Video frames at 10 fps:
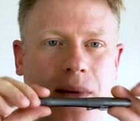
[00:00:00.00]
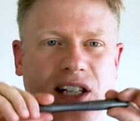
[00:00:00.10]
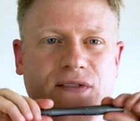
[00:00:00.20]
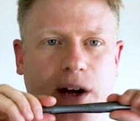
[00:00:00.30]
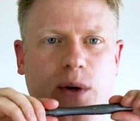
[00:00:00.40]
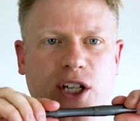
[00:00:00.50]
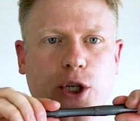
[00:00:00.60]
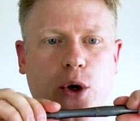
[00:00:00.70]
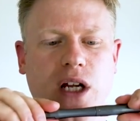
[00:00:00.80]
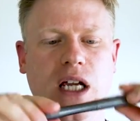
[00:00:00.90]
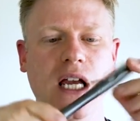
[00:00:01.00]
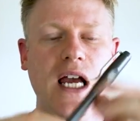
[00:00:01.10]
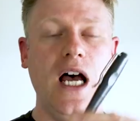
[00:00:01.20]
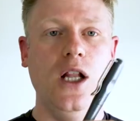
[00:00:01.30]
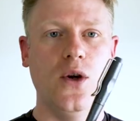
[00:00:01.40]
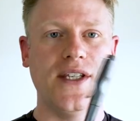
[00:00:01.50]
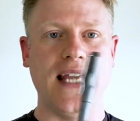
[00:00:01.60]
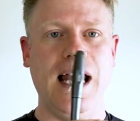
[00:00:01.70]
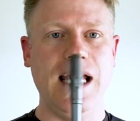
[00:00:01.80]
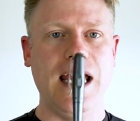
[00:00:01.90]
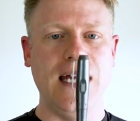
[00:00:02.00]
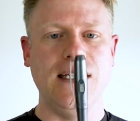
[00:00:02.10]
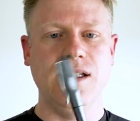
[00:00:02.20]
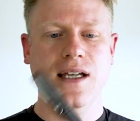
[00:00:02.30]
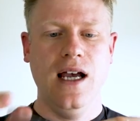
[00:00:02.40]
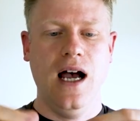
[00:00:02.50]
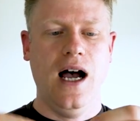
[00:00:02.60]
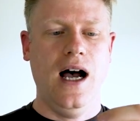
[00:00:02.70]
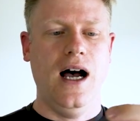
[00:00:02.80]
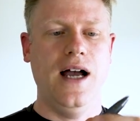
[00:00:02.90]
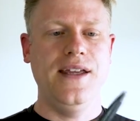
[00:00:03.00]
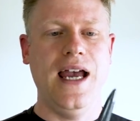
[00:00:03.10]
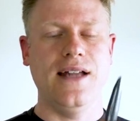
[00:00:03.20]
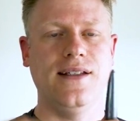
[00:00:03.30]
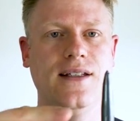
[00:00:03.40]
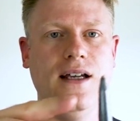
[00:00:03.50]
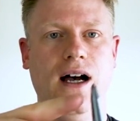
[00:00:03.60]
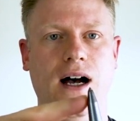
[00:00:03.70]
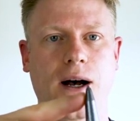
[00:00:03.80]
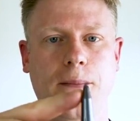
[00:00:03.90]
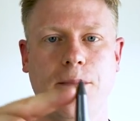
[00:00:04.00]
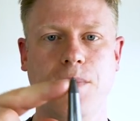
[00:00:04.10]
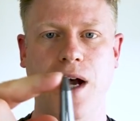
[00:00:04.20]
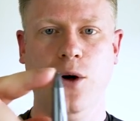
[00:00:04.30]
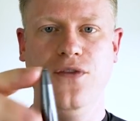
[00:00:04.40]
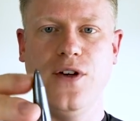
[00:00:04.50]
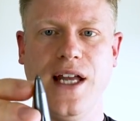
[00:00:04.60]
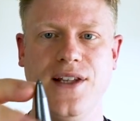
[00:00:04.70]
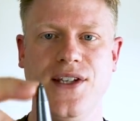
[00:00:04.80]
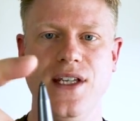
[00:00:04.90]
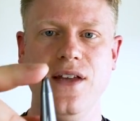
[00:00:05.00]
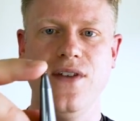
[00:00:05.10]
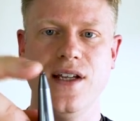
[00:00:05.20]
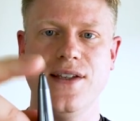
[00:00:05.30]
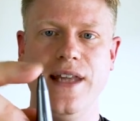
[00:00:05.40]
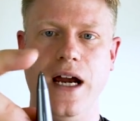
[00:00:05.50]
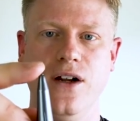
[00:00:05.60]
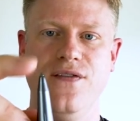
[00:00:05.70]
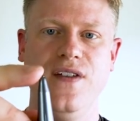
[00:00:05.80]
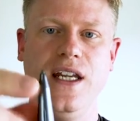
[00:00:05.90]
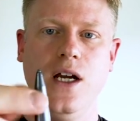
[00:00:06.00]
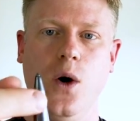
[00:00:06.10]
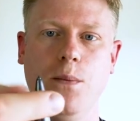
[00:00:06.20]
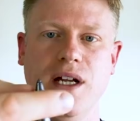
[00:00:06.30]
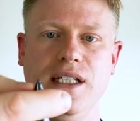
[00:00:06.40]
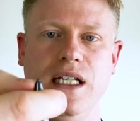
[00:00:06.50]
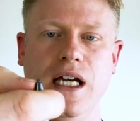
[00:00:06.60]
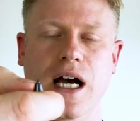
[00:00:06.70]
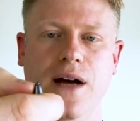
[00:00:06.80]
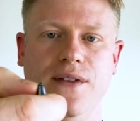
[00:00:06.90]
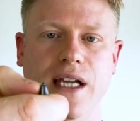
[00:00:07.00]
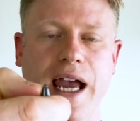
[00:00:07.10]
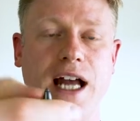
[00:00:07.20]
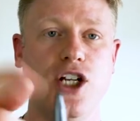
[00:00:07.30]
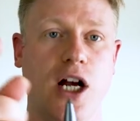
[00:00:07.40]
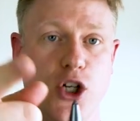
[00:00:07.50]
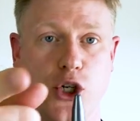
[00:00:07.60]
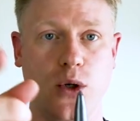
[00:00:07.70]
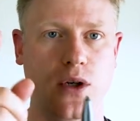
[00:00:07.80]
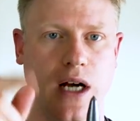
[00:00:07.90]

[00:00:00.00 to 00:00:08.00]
It's very sturdy, looks elegant. Uh, yet um, I don't know if you can see this there in the video, but the uh, the edge I'll show you.